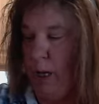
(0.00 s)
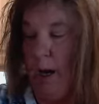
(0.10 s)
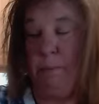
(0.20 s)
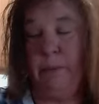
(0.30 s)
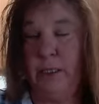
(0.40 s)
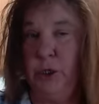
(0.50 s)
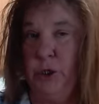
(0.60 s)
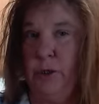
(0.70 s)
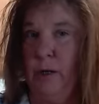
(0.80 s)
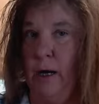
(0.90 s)
a
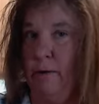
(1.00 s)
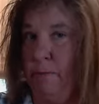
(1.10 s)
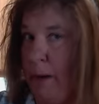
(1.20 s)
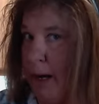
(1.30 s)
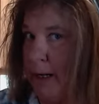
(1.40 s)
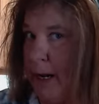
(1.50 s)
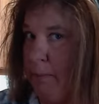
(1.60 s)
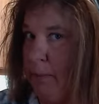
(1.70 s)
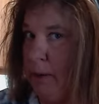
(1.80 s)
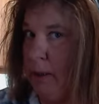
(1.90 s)
mixture of
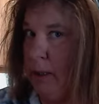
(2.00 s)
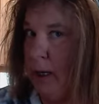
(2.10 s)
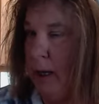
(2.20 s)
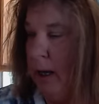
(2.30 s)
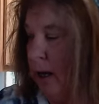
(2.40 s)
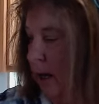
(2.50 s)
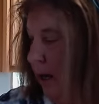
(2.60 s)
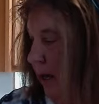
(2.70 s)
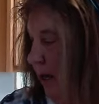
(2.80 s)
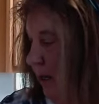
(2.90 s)
pineapple
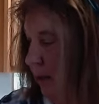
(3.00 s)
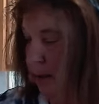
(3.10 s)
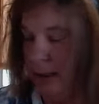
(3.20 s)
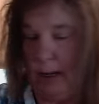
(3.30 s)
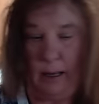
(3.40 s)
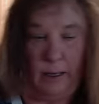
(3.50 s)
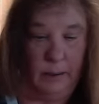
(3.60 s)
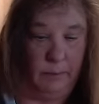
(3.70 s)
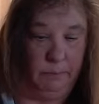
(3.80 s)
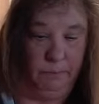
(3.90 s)
and
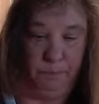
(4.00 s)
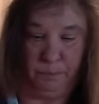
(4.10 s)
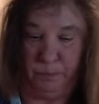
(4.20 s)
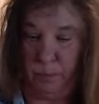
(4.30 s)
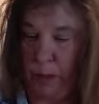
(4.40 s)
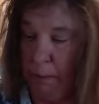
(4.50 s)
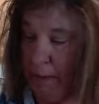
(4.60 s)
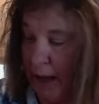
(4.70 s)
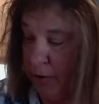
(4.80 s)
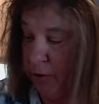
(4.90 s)

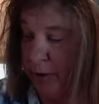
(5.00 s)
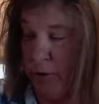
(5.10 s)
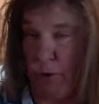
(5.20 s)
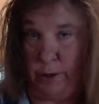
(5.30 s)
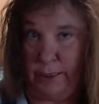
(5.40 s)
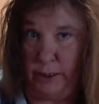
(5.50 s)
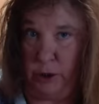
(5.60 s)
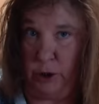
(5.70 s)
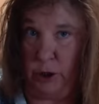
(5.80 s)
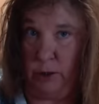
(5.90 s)
mandarin
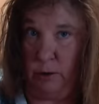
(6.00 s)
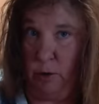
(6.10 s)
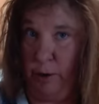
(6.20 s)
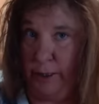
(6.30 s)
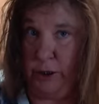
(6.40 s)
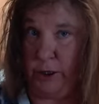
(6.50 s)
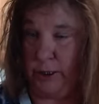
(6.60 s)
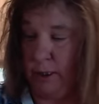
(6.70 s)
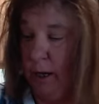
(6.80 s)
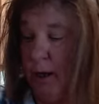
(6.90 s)
oranges,
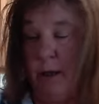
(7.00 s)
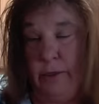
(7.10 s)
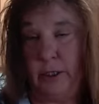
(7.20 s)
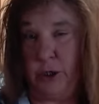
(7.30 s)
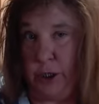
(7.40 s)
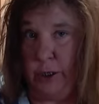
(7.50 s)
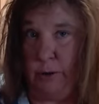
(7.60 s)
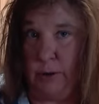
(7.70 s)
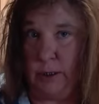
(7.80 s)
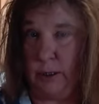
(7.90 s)
the
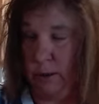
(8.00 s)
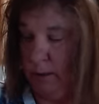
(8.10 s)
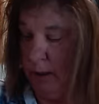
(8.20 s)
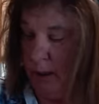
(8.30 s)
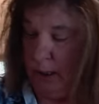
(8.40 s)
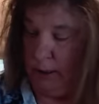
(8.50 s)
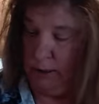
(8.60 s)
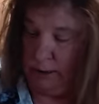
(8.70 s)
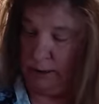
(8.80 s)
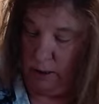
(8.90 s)
juice.
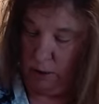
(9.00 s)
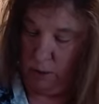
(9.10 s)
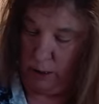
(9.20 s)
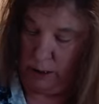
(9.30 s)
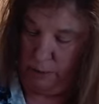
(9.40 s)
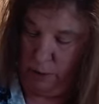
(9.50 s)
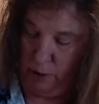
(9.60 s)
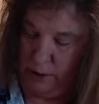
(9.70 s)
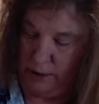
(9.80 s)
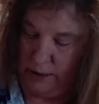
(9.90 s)
So we're going to pour
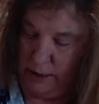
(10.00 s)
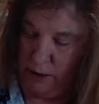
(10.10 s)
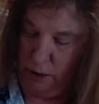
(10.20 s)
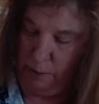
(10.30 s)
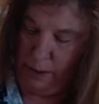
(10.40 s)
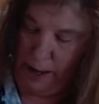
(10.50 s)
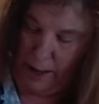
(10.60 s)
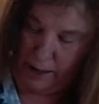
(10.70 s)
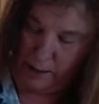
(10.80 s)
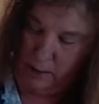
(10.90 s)
this into our
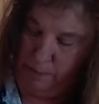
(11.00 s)
pan.